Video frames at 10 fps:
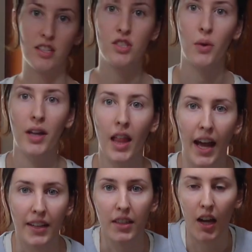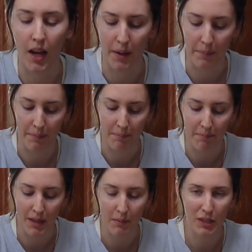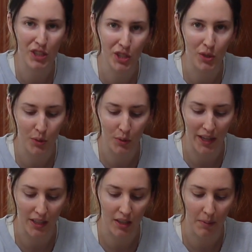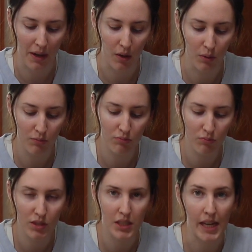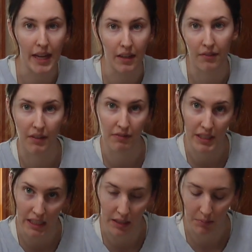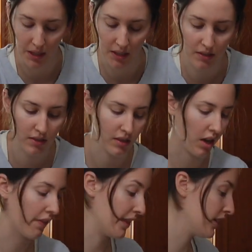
so I lied um, maybe do like about 10 to 15 minutes on